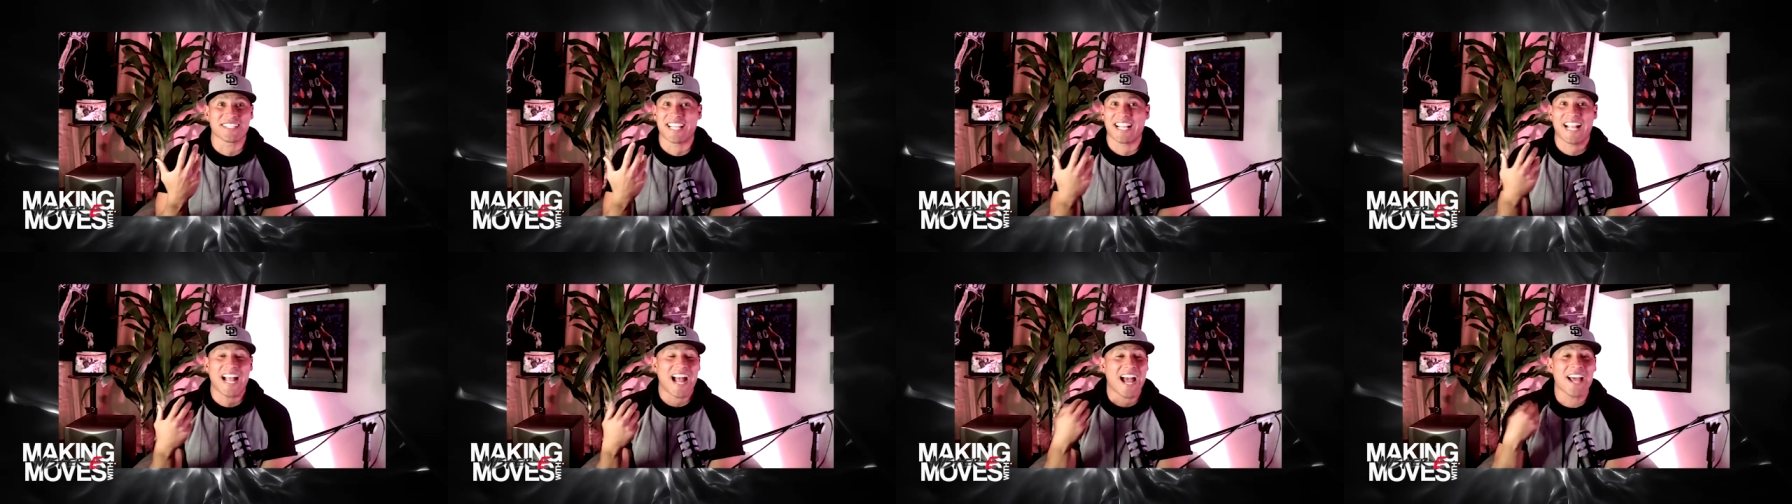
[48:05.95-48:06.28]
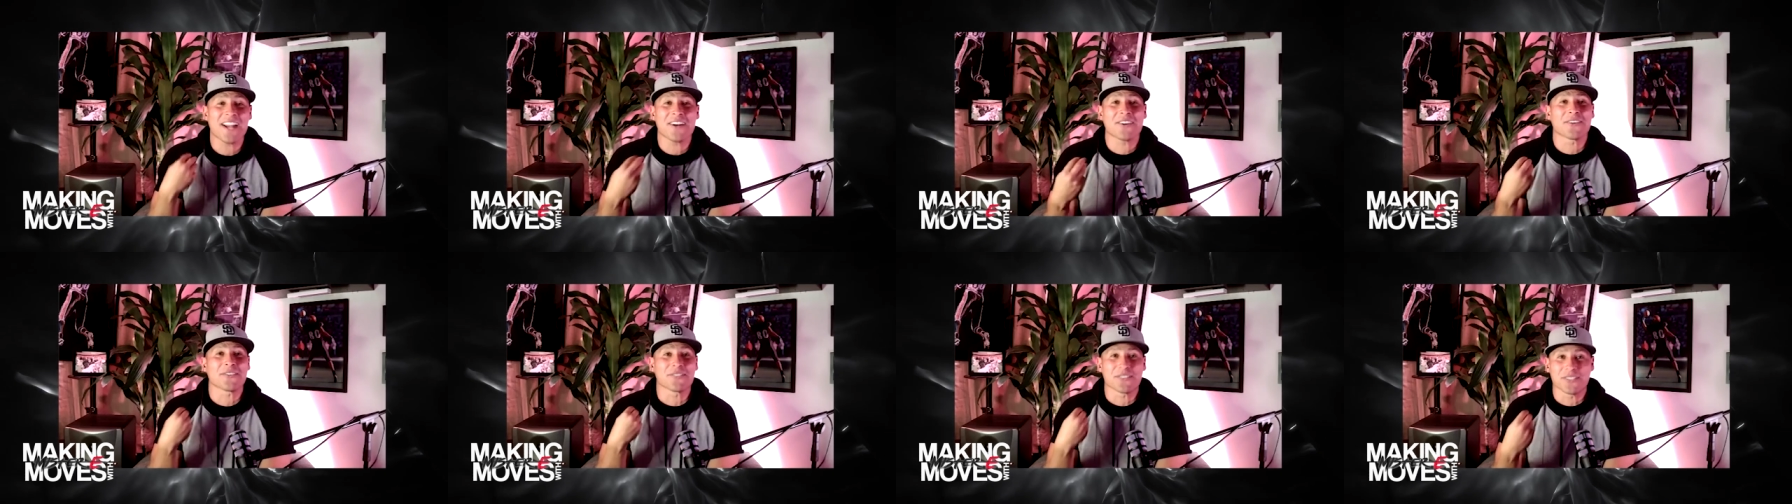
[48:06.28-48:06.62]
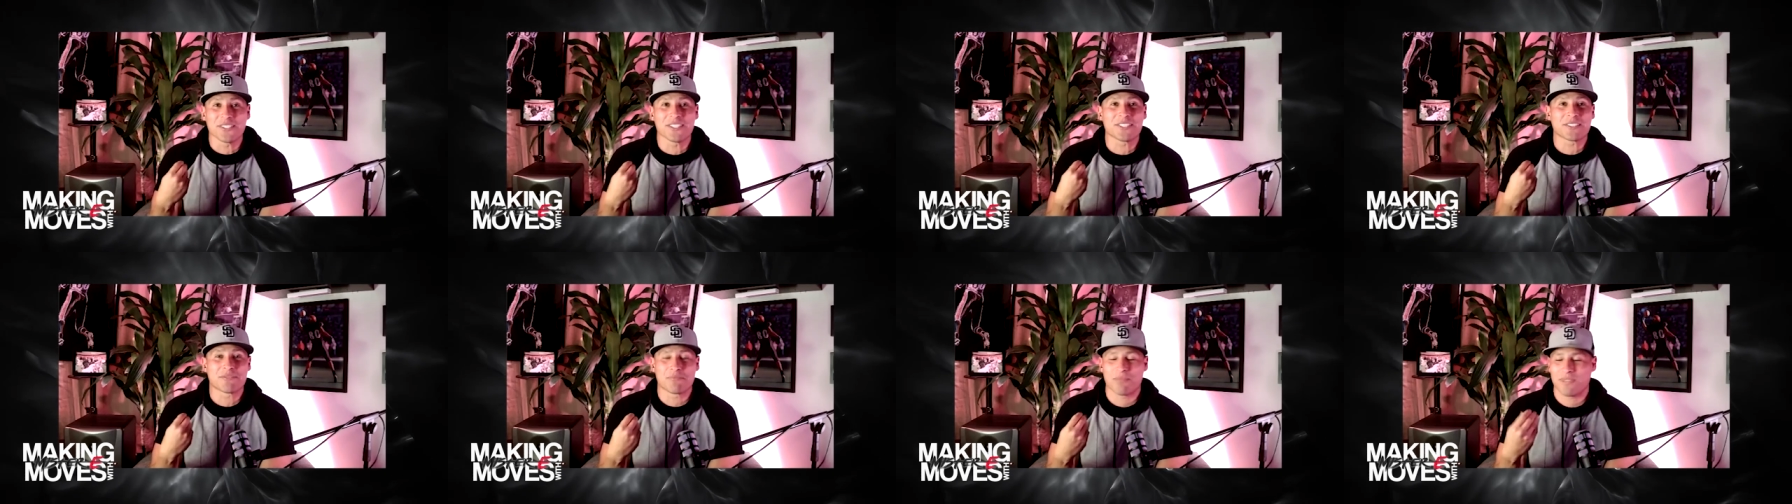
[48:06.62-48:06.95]
Like, I don't
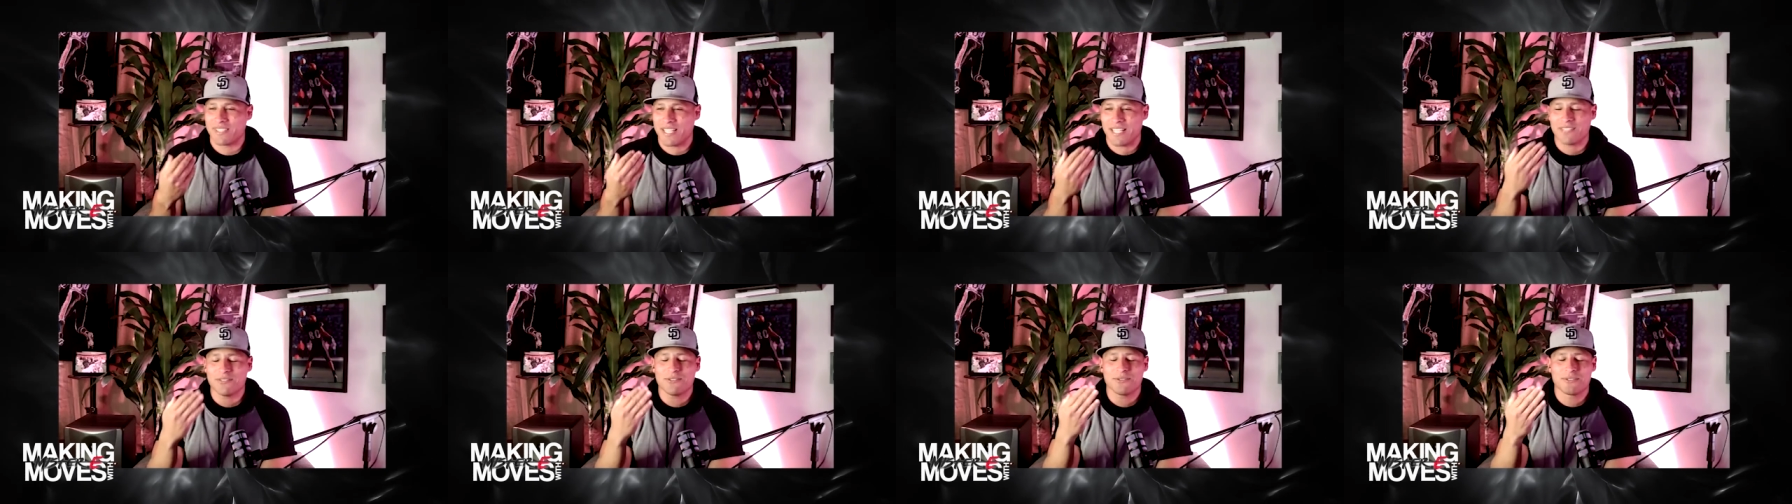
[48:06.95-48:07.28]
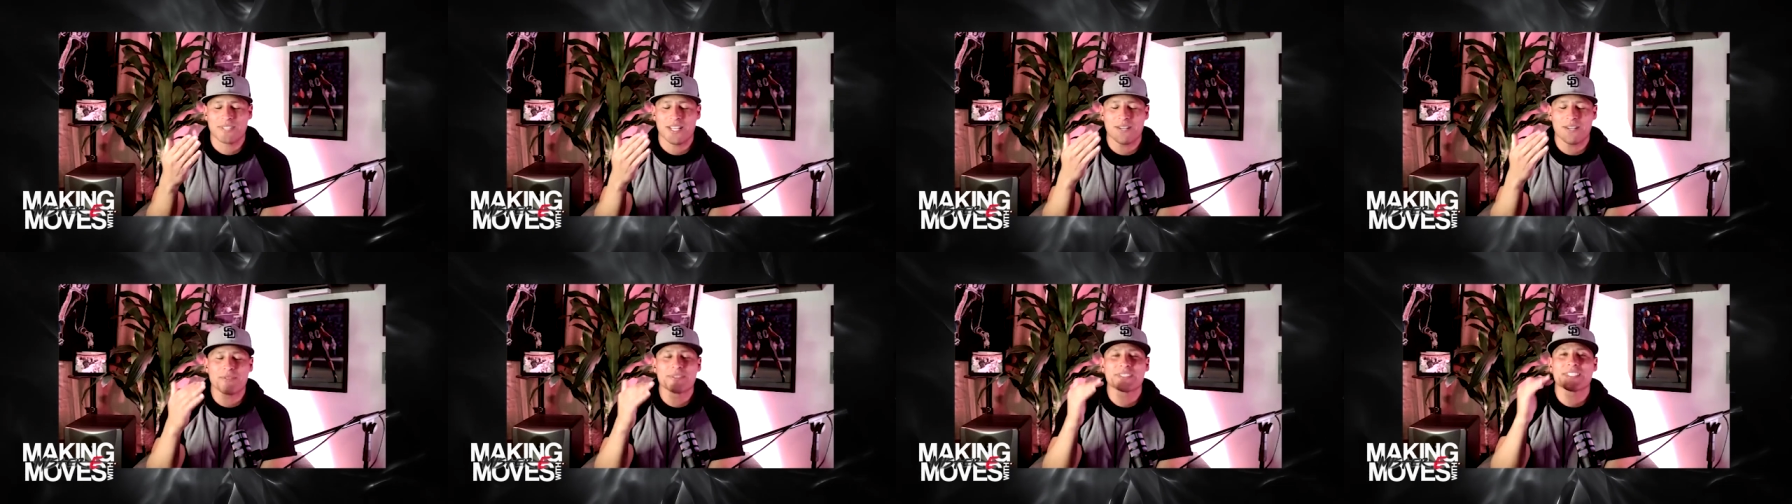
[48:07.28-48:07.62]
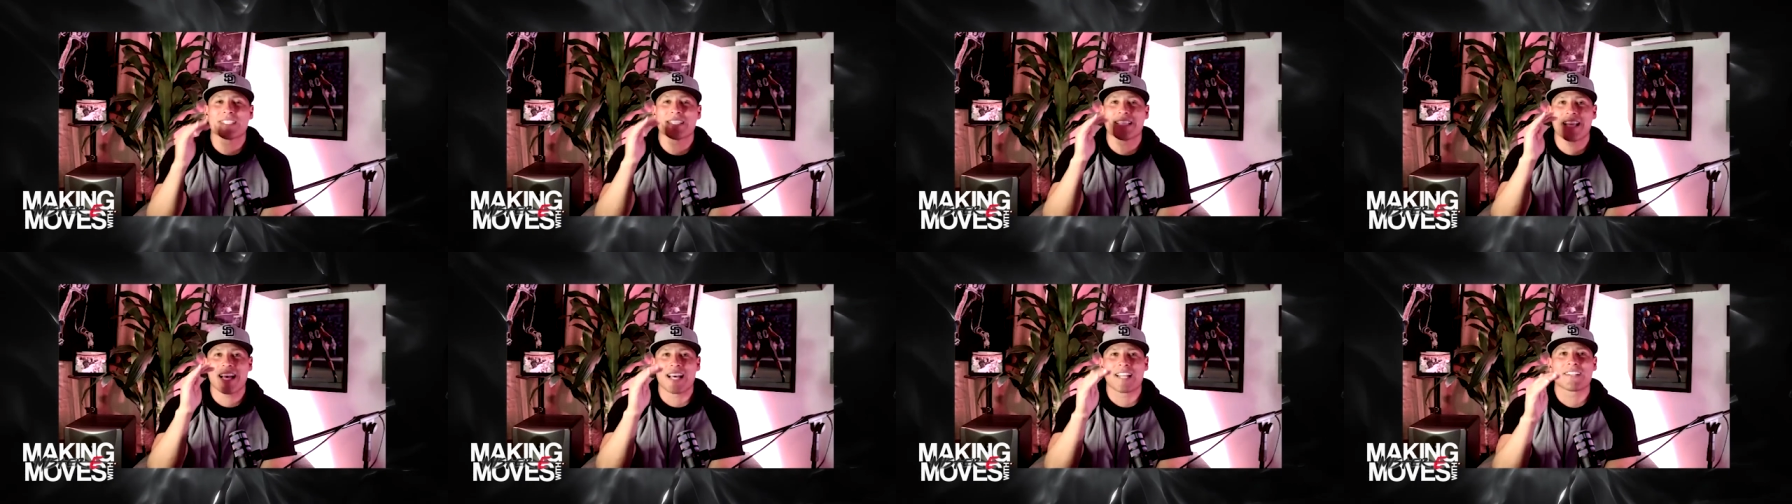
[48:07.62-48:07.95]
look the part. That's, that was
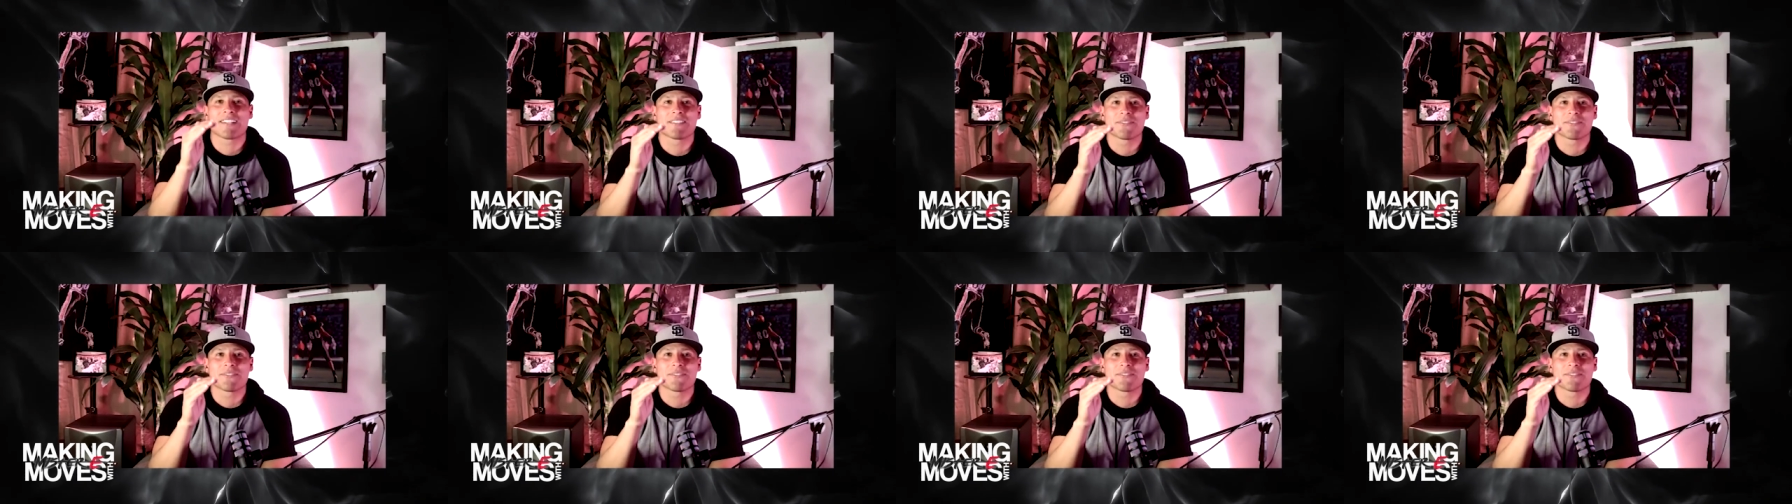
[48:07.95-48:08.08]
a lot